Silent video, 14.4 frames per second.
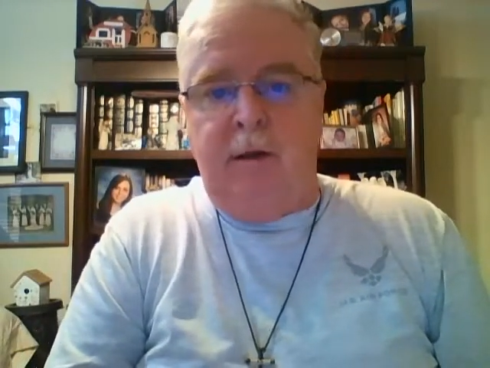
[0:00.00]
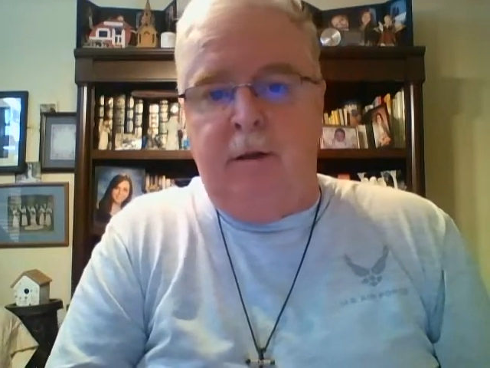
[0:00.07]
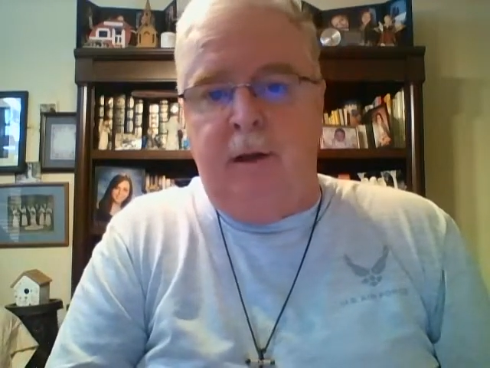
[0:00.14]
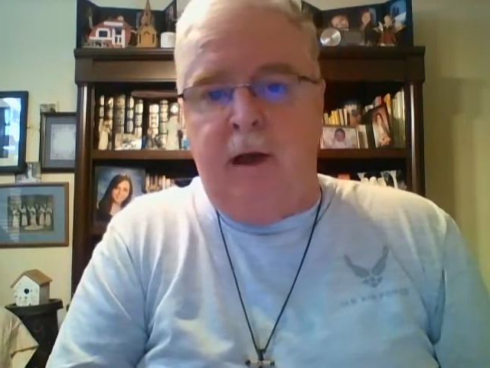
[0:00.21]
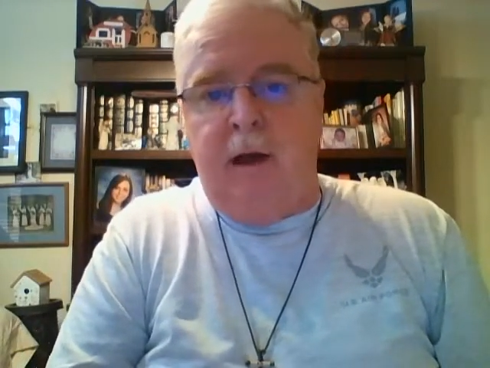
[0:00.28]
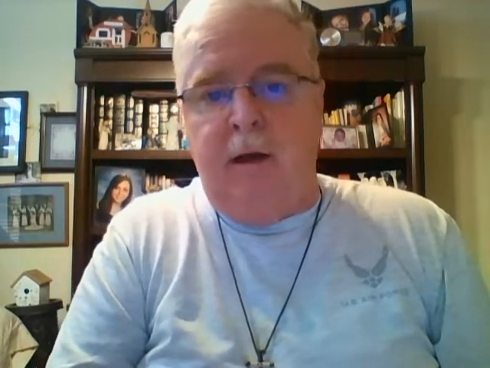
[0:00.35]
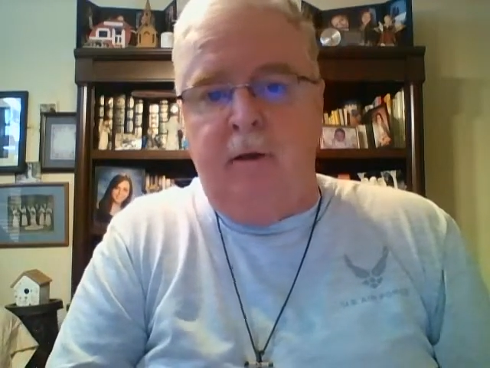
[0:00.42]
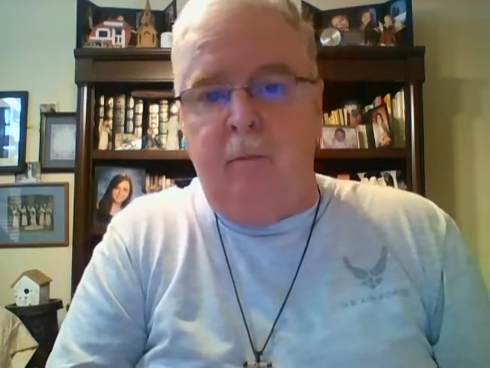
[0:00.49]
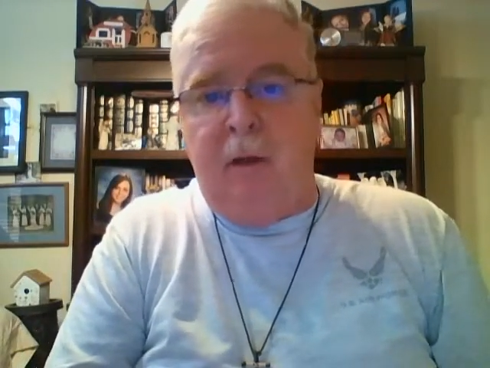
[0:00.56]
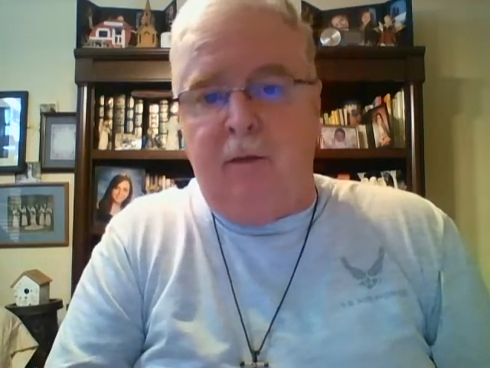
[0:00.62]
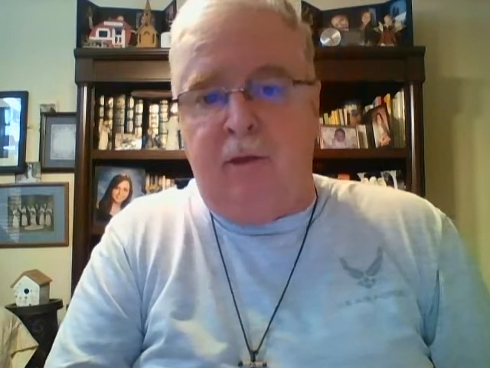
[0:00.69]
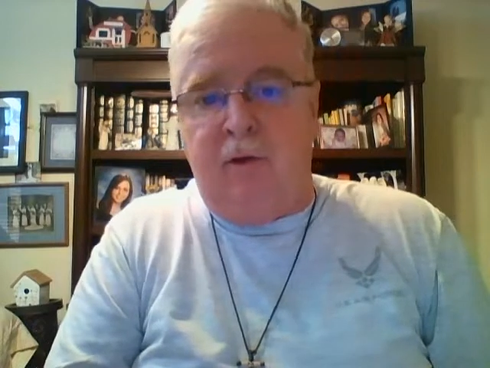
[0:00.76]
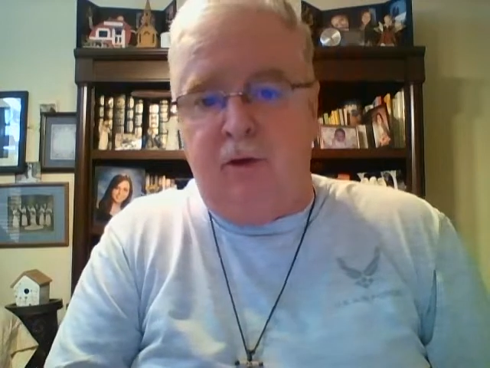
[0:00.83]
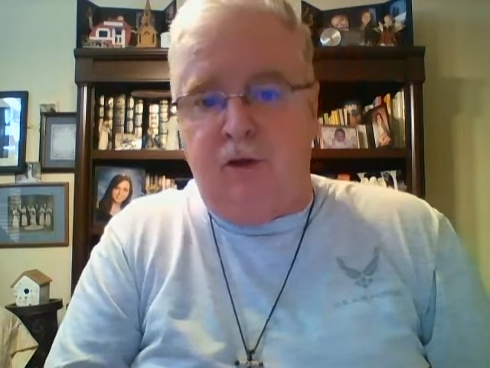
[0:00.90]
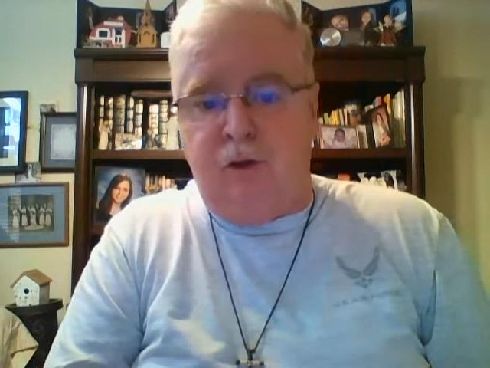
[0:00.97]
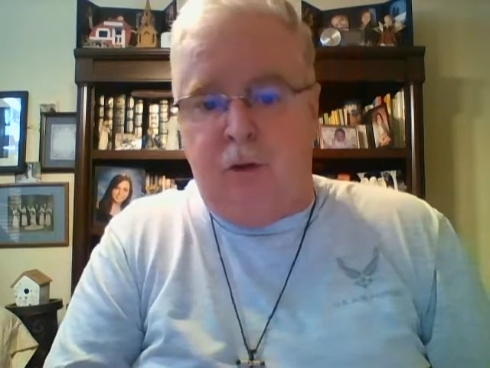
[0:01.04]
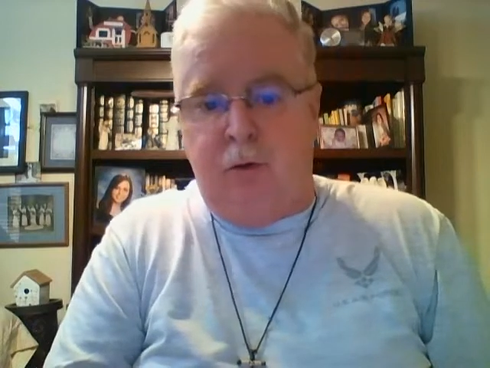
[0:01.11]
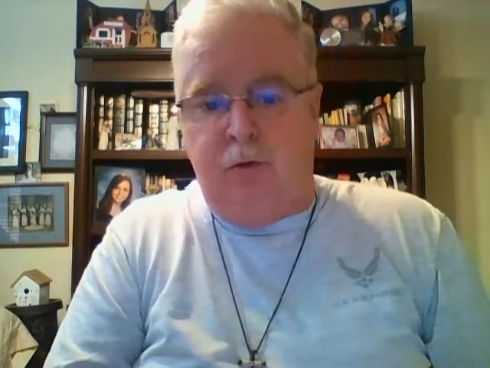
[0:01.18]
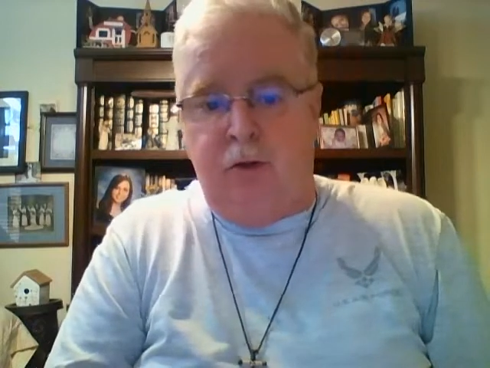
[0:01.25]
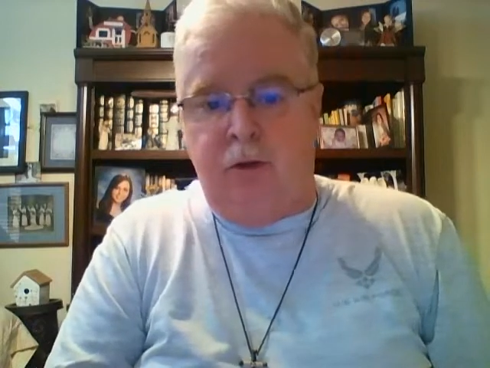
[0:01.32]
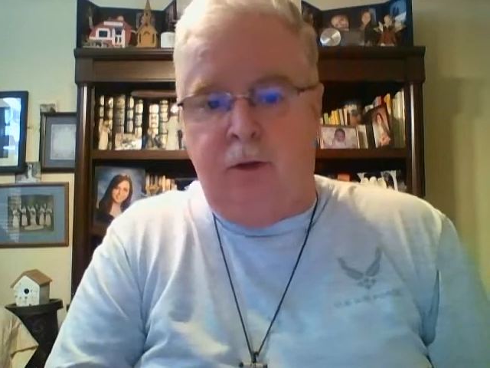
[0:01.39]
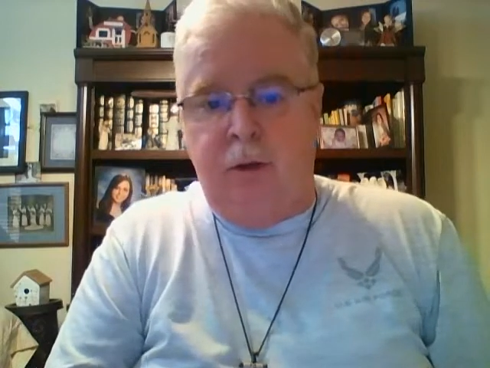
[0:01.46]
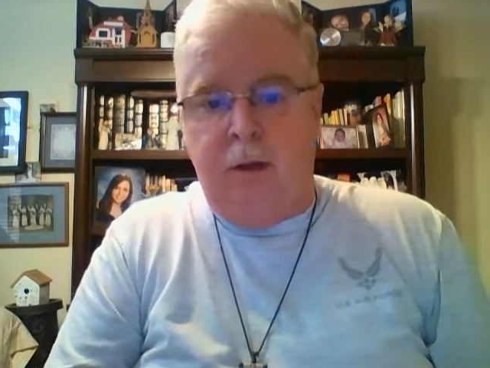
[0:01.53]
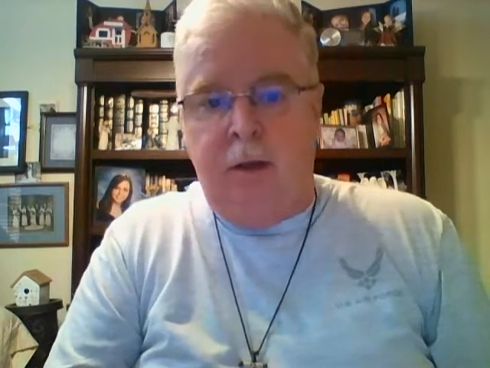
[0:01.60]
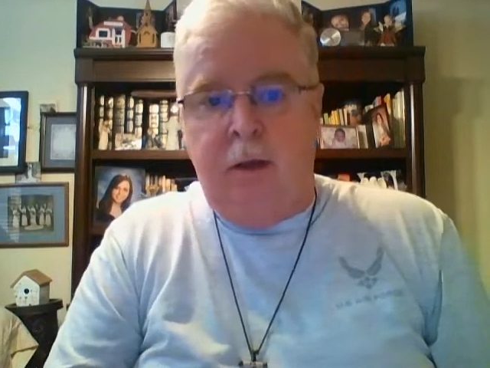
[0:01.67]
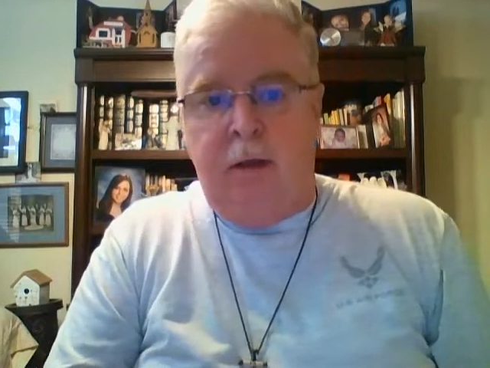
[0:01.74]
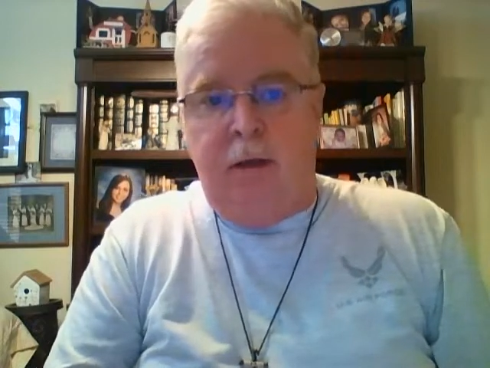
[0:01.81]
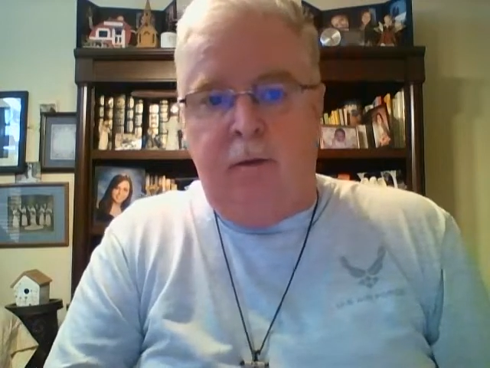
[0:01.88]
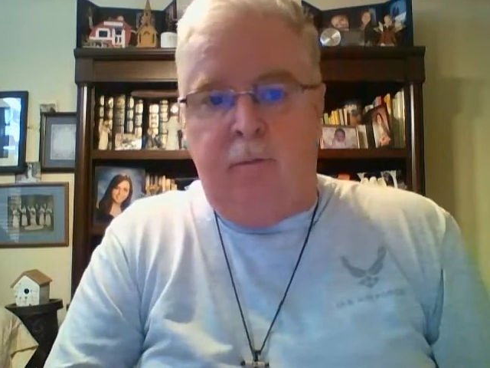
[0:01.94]
United Methodist Church
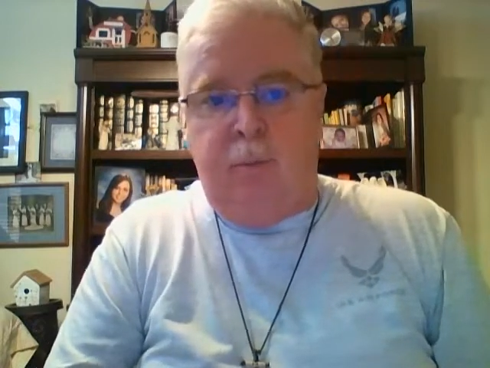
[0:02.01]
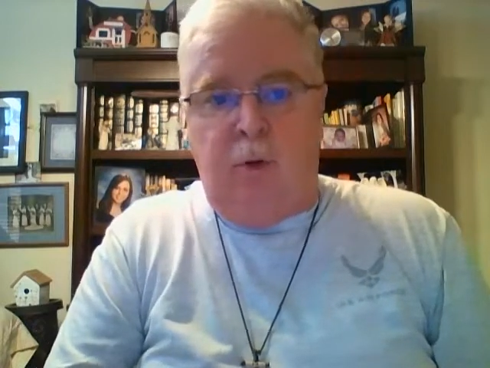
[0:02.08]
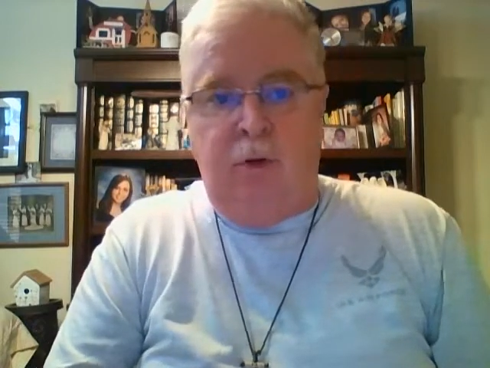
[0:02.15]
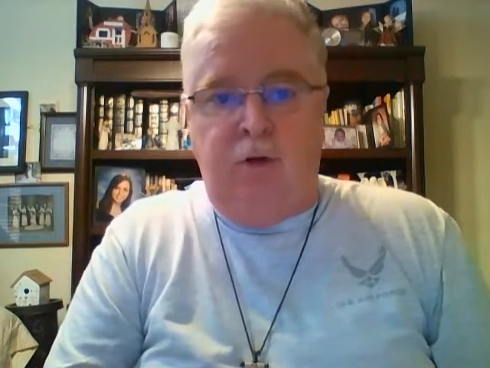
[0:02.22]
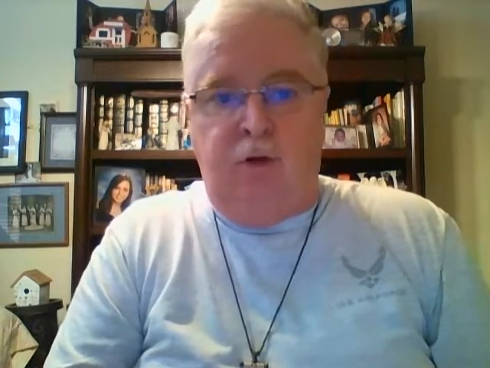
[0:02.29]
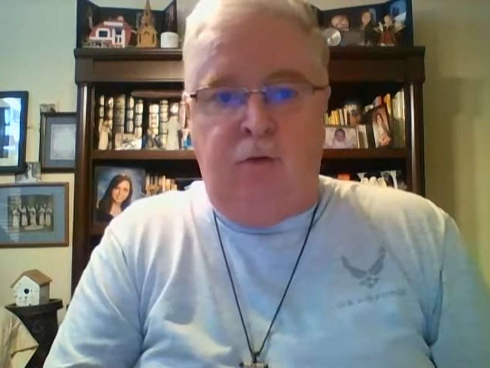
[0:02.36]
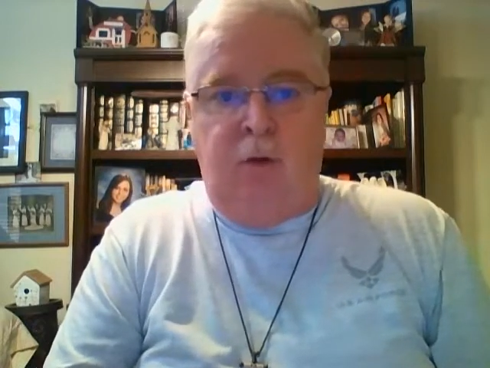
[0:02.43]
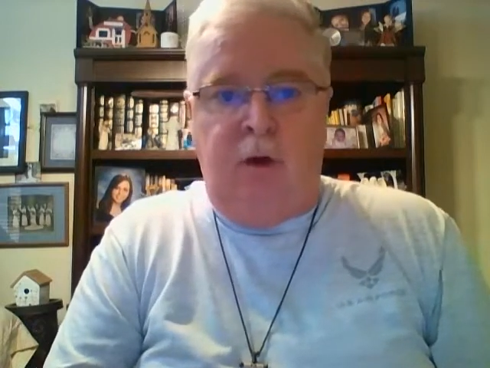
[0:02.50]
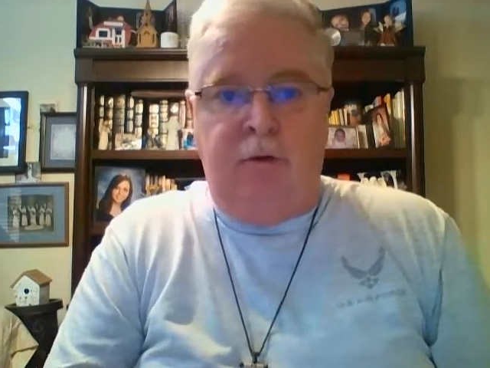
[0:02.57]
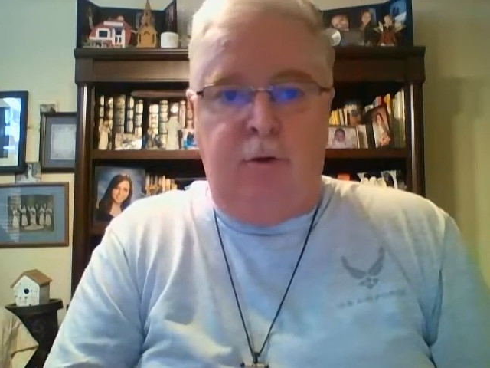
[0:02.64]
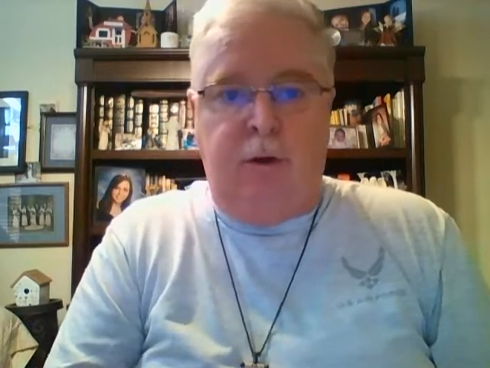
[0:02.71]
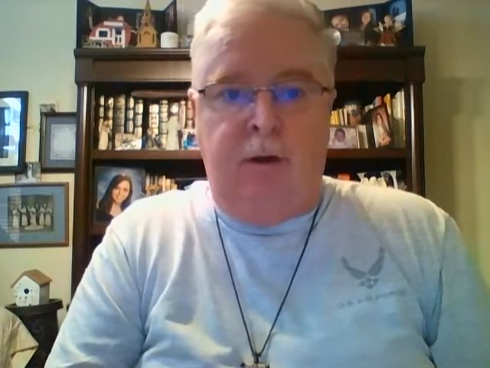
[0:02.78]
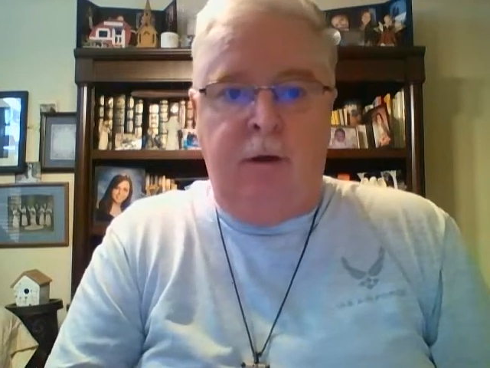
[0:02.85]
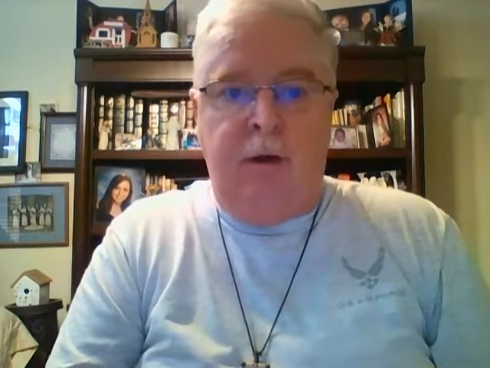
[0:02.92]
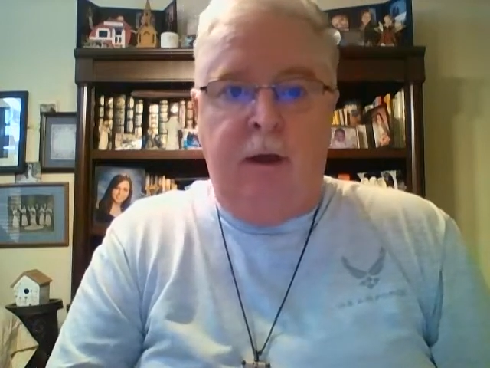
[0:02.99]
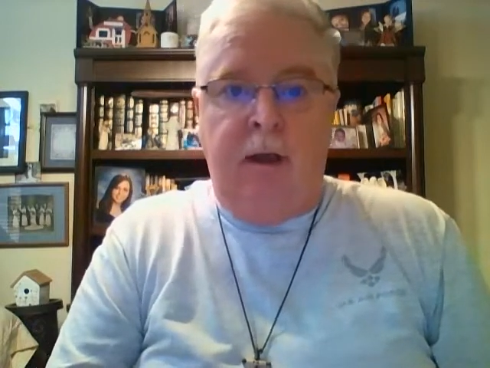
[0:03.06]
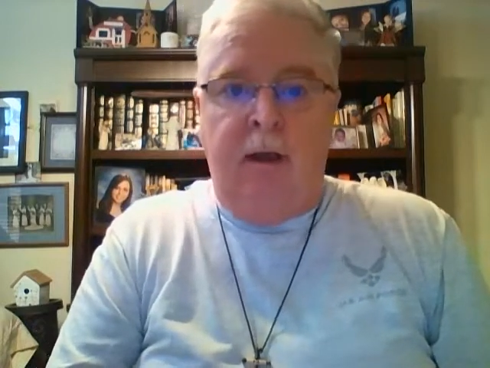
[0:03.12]
in Prince Frederick,